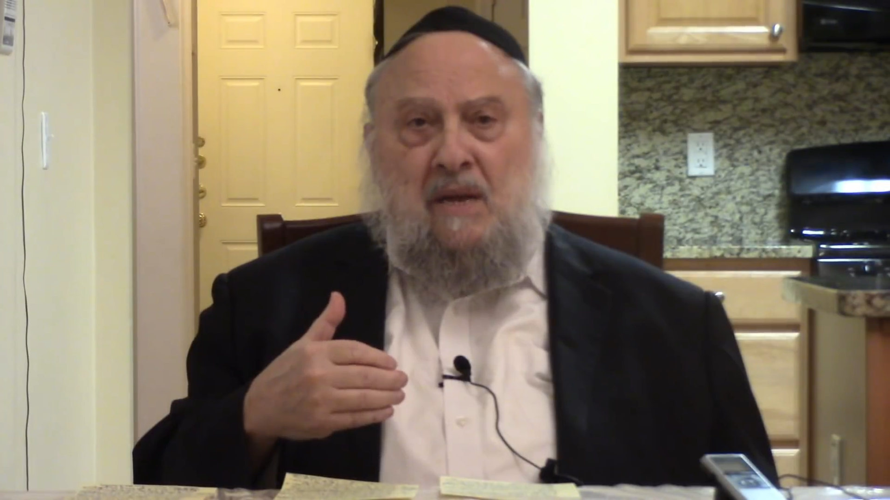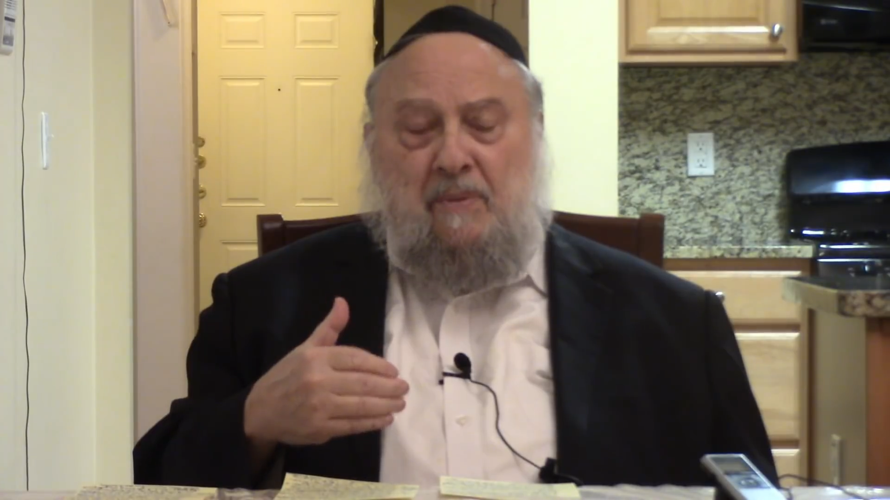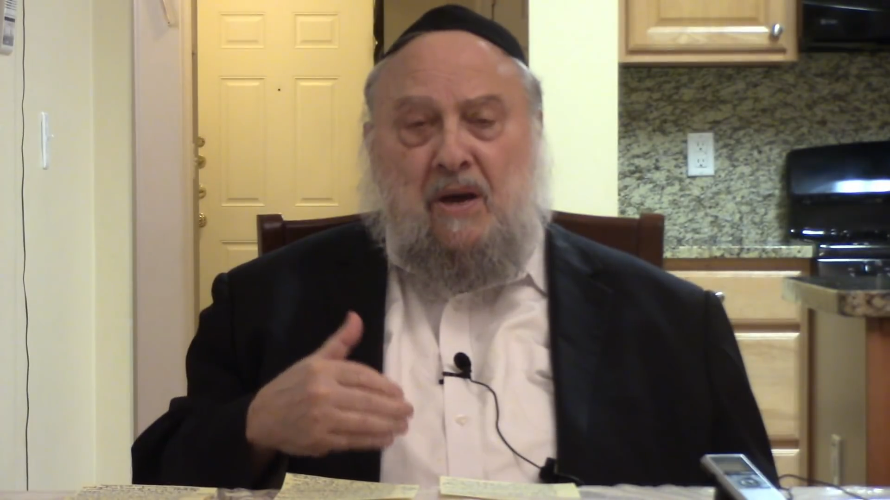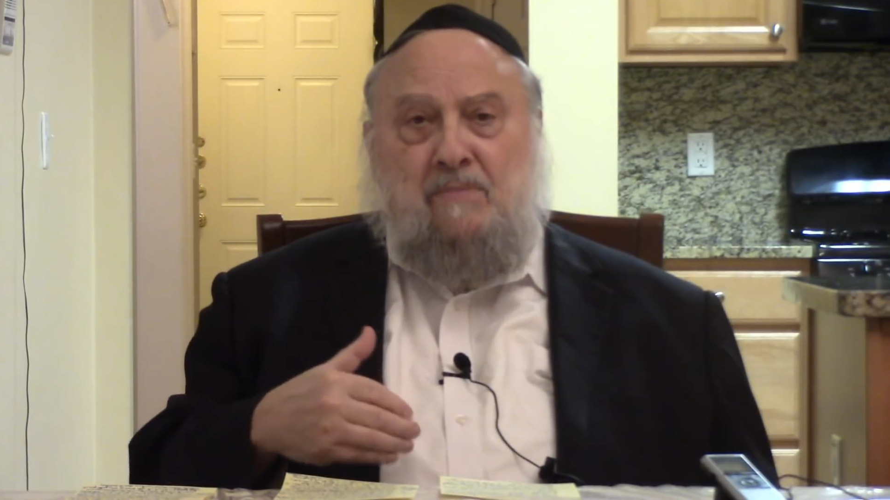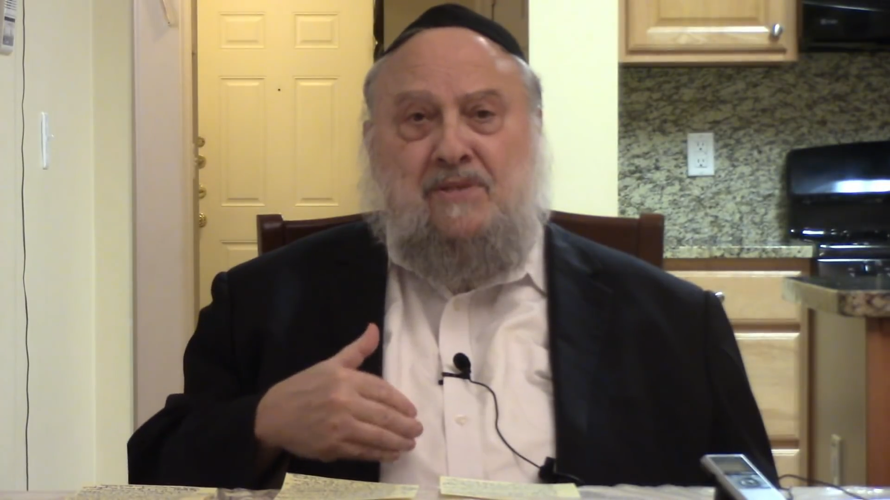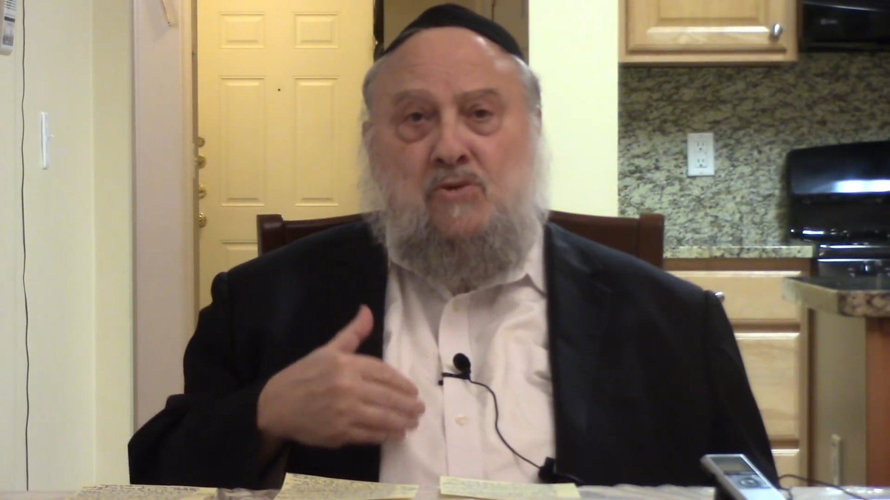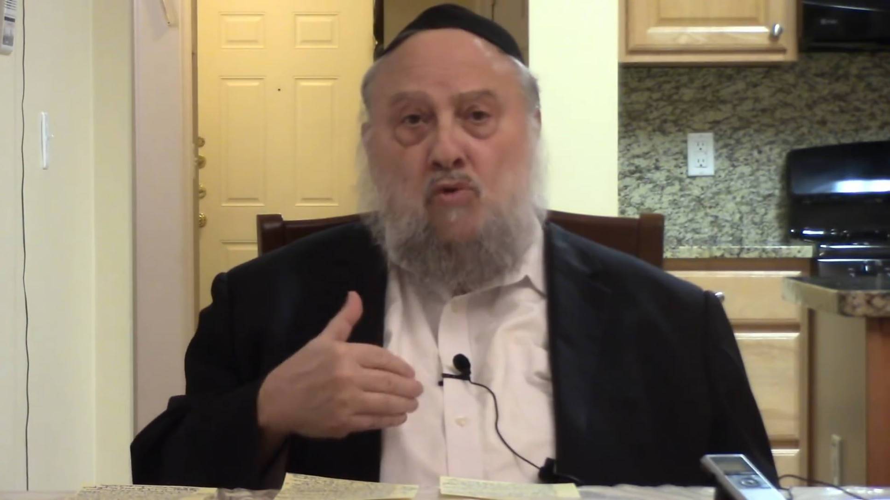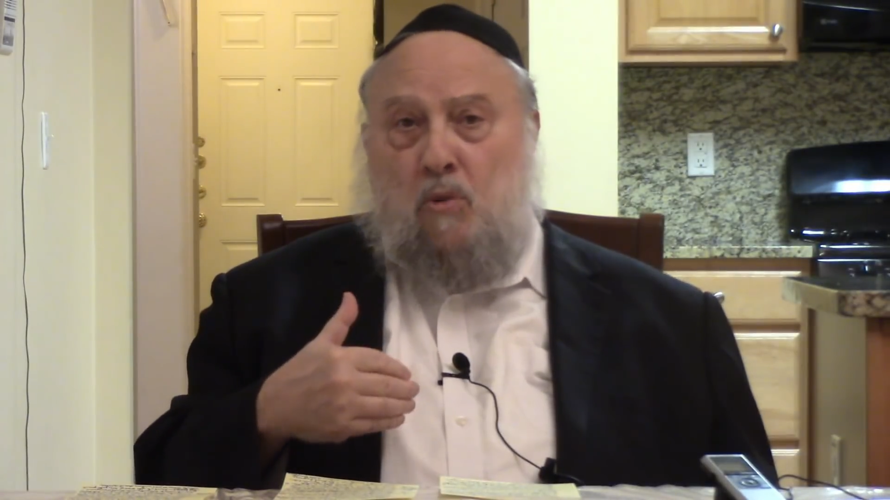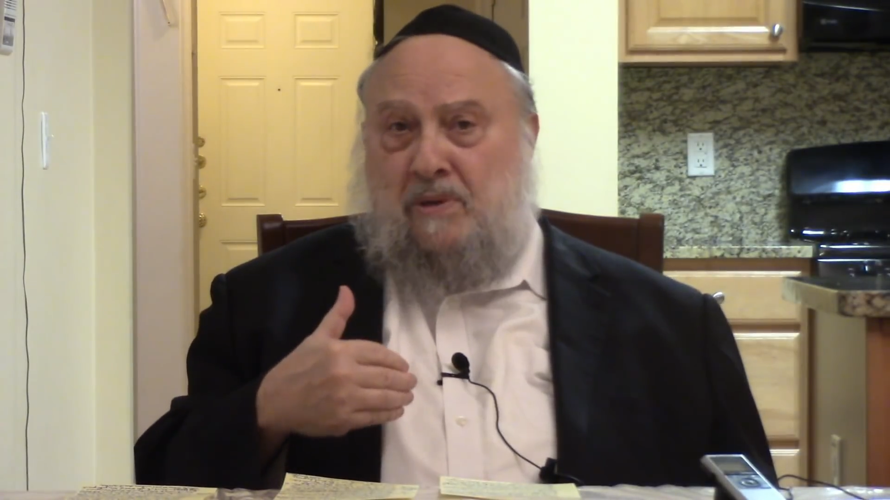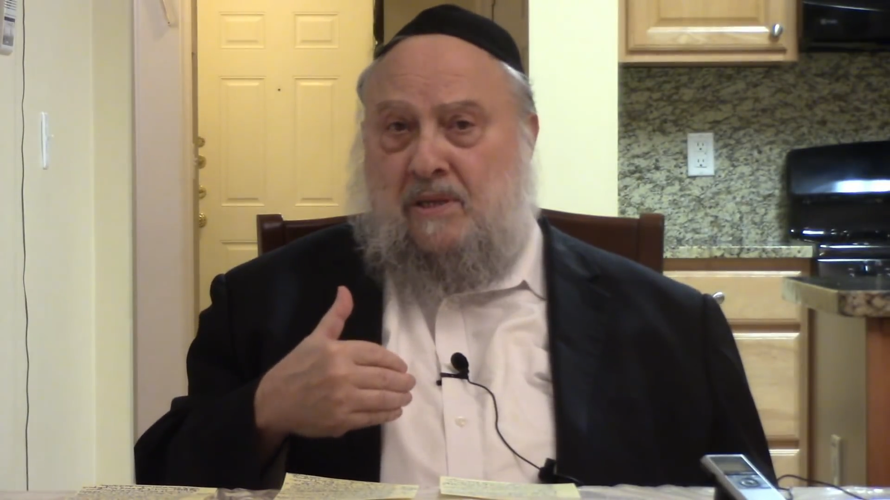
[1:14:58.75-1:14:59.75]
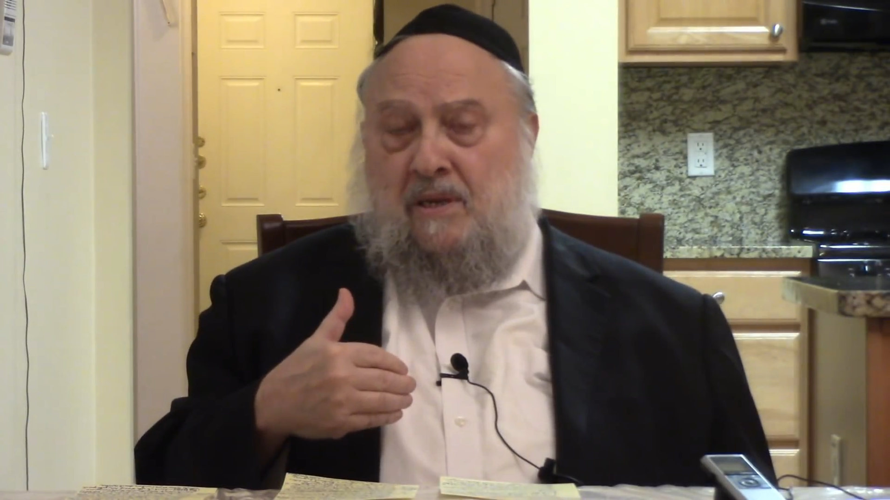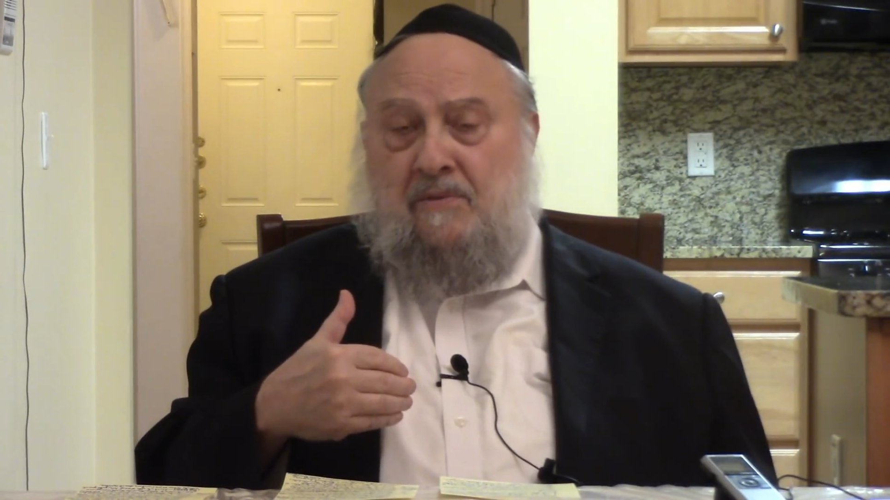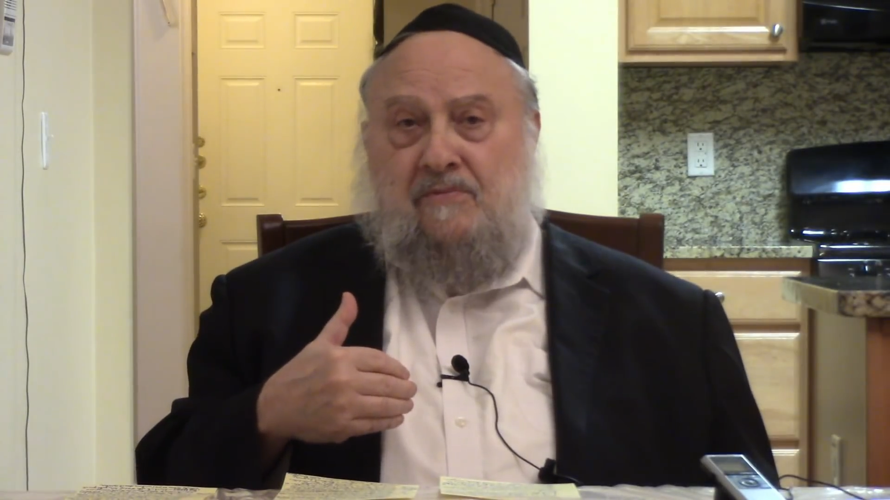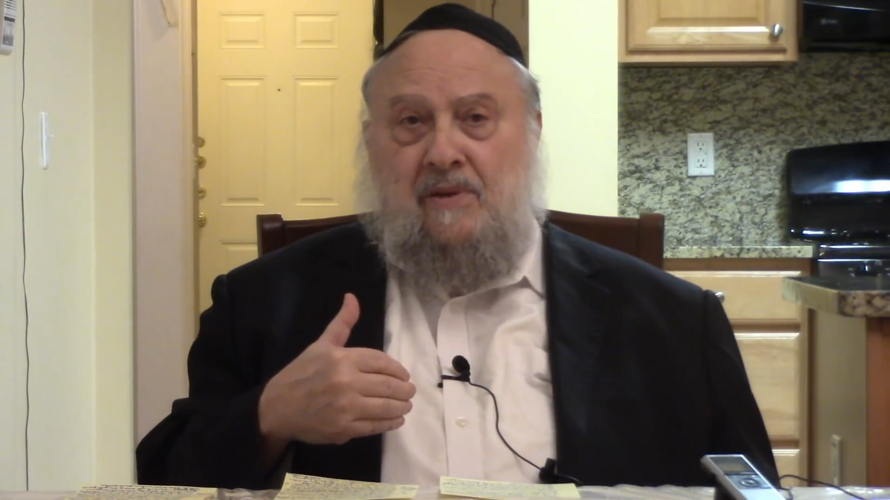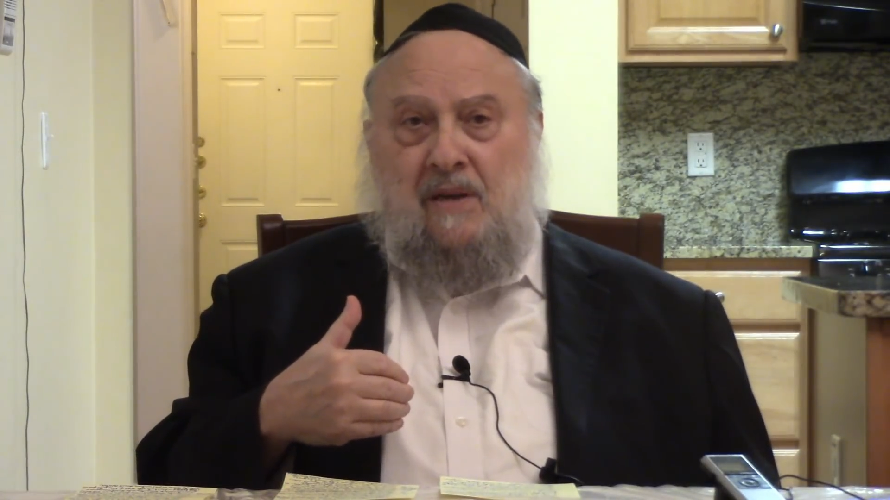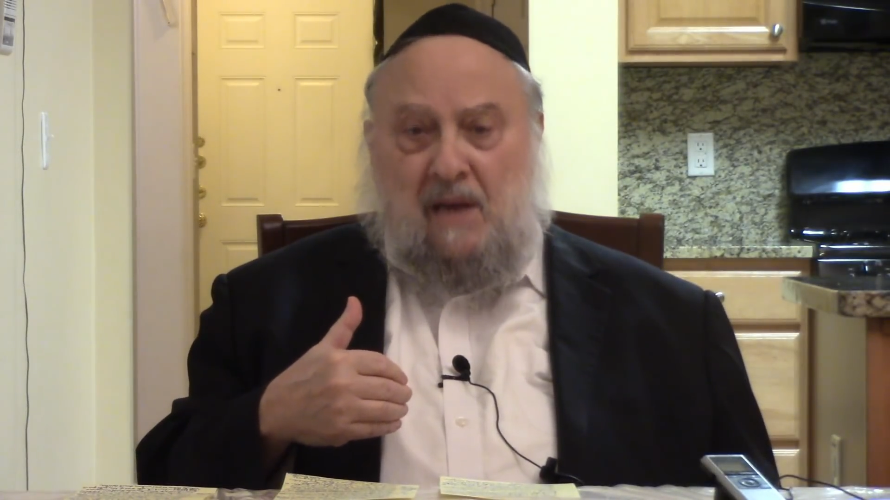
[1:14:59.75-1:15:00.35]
becomes normative,